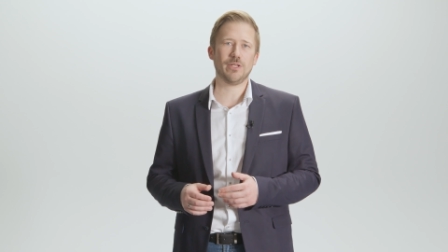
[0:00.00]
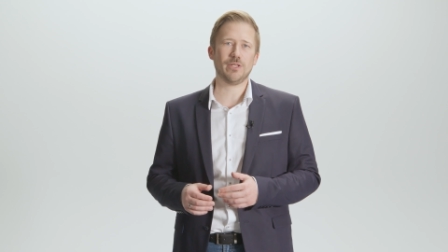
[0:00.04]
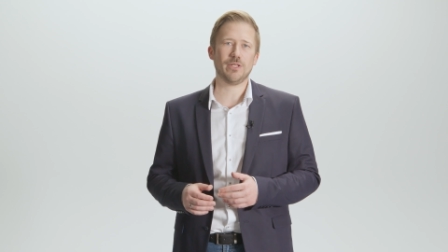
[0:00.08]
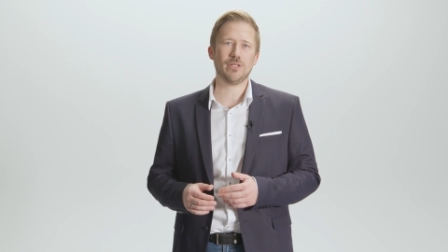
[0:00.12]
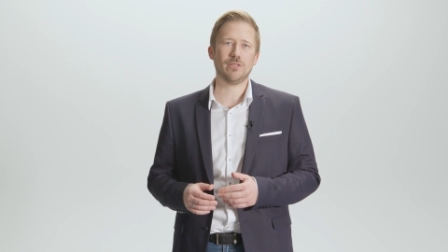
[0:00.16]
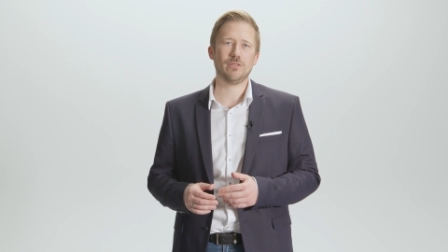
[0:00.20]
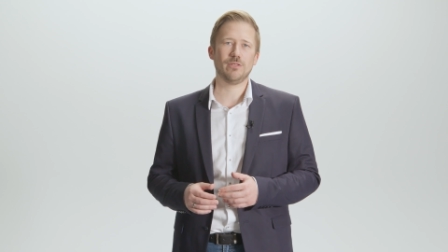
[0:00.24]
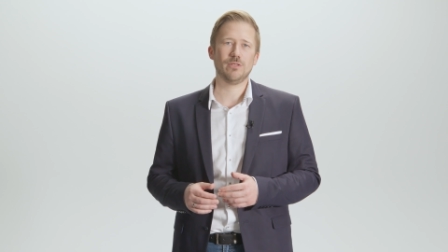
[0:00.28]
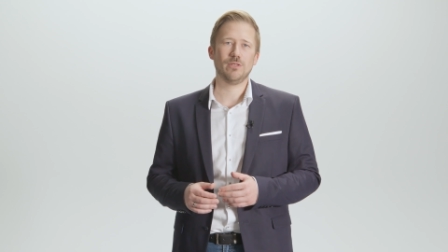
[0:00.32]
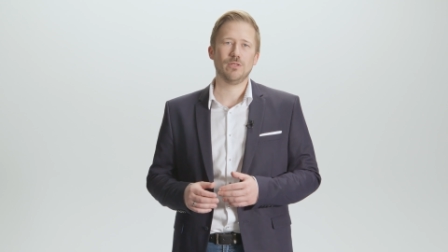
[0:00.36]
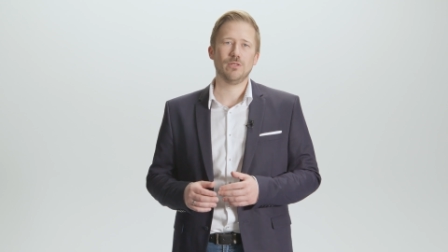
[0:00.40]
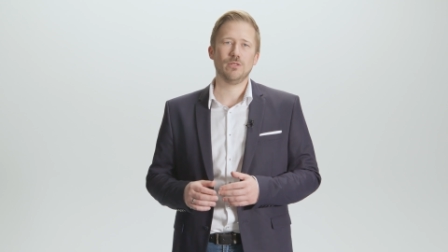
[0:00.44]

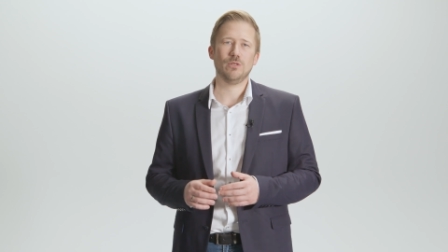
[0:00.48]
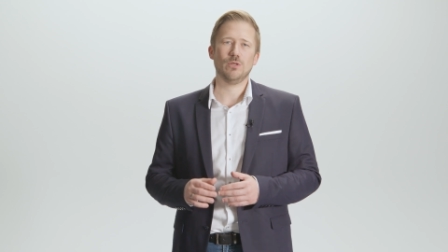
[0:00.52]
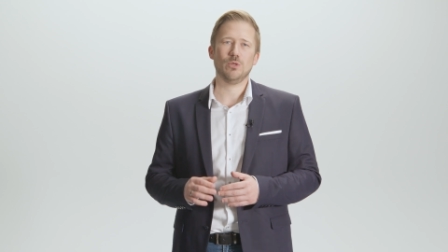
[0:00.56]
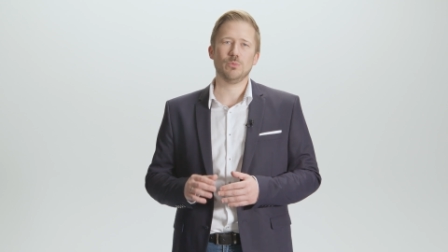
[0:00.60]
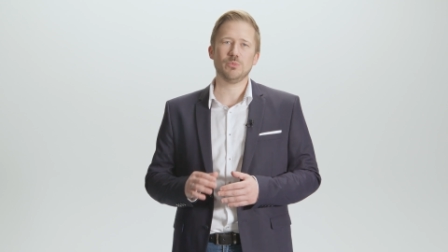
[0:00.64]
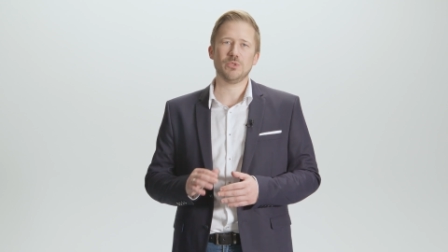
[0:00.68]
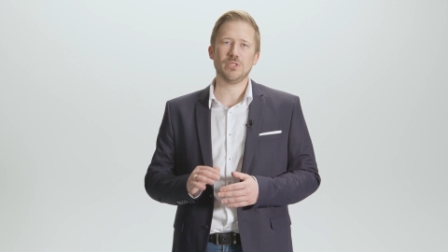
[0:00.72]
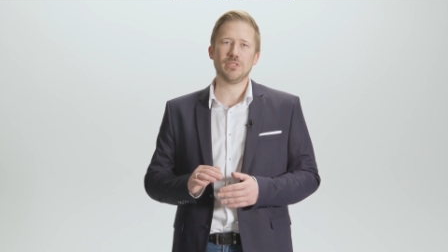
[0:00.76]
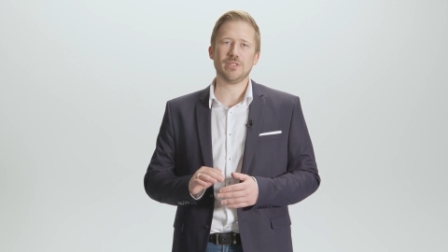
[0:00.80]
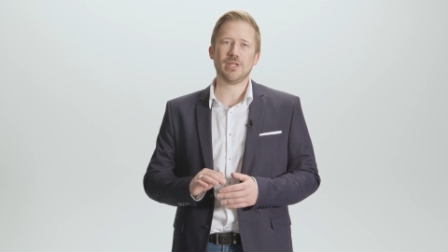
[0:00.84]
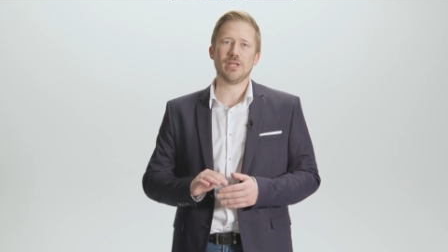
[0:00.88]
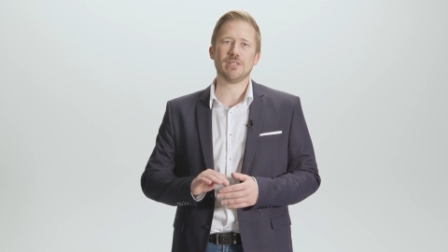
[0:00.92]
emphasize the
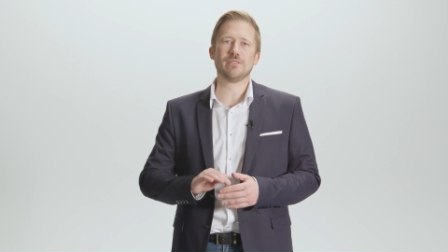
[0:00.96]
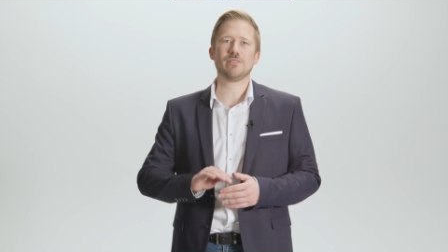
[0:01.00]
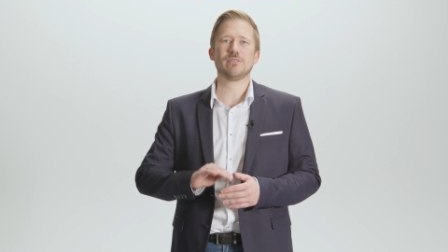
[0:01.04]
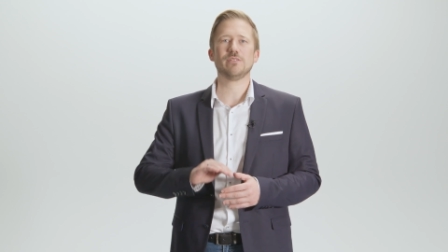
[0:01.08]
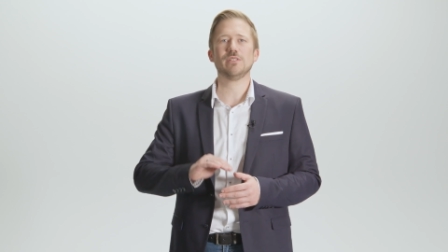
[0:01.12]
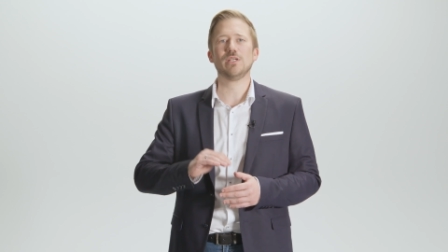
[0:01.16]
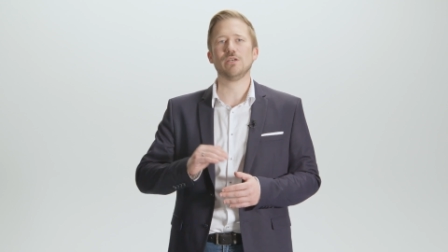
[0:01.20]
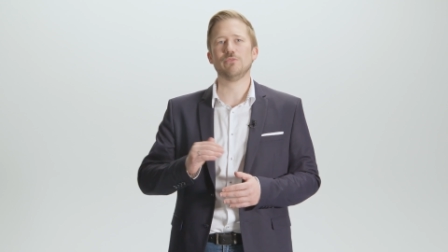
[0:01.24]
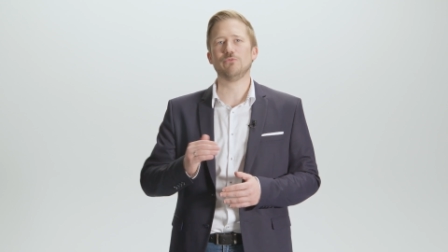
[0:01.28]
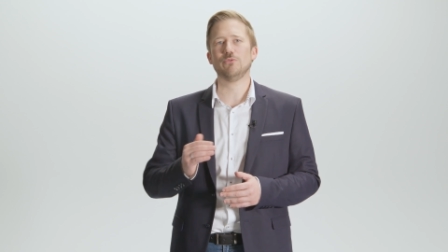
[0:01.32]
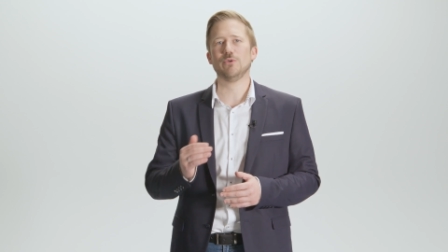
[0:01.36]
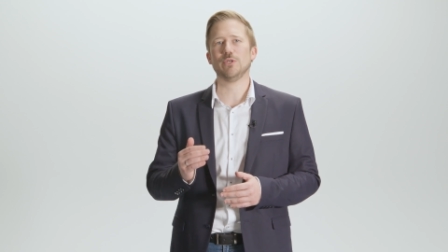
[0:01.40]

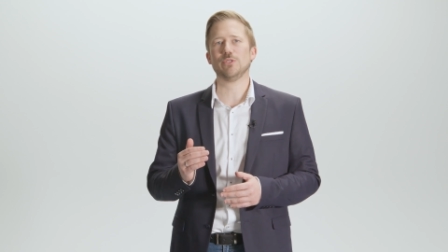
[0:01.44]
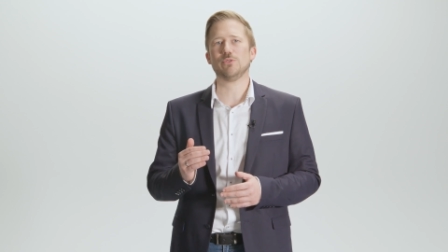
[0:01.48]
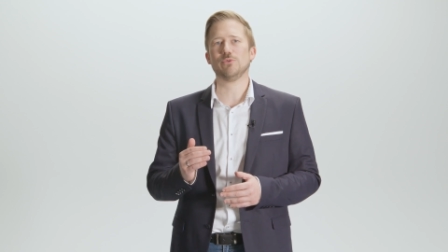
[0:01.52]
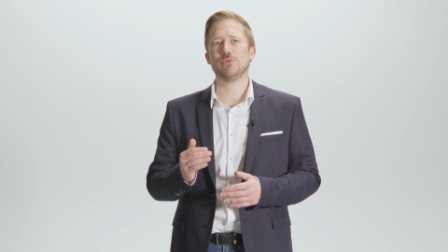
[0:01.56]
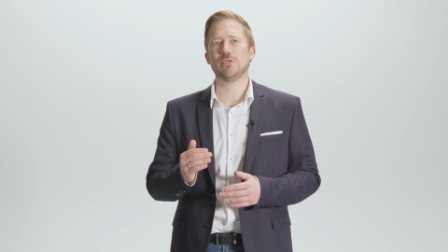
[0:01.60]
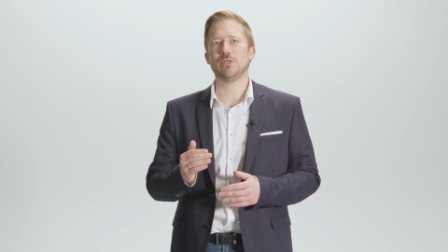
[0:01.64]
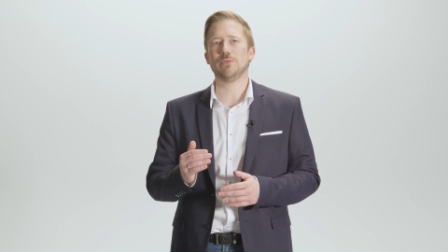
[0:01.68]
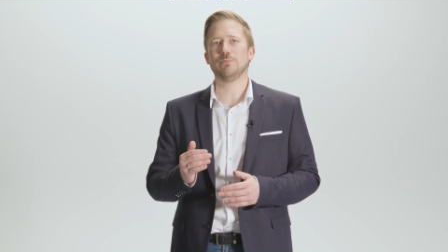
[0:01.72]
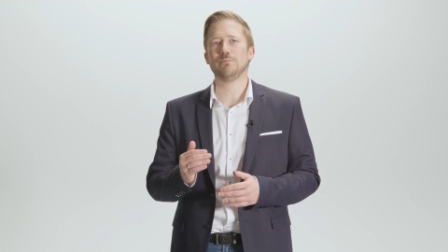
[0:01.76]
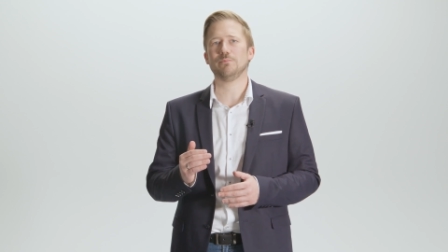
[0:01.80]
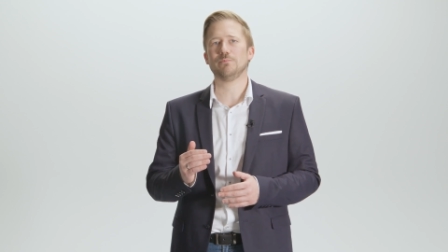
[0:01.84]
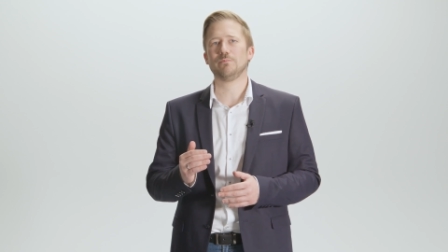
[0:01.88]
keys.
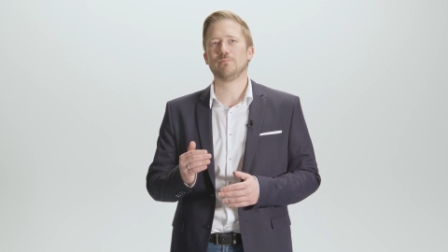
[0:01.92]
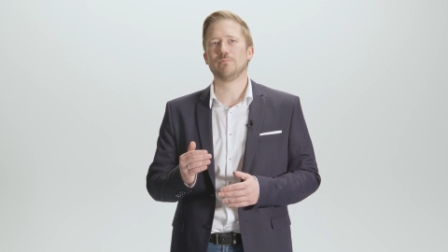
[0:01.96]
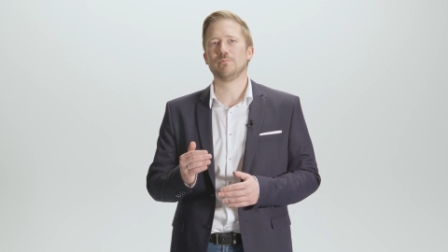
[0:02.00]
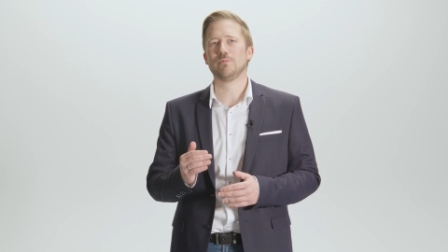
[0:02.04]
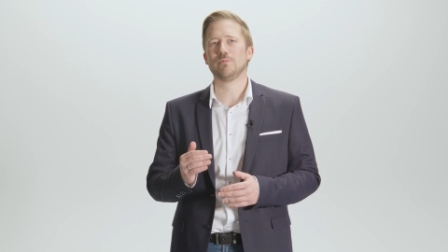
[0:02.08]
Now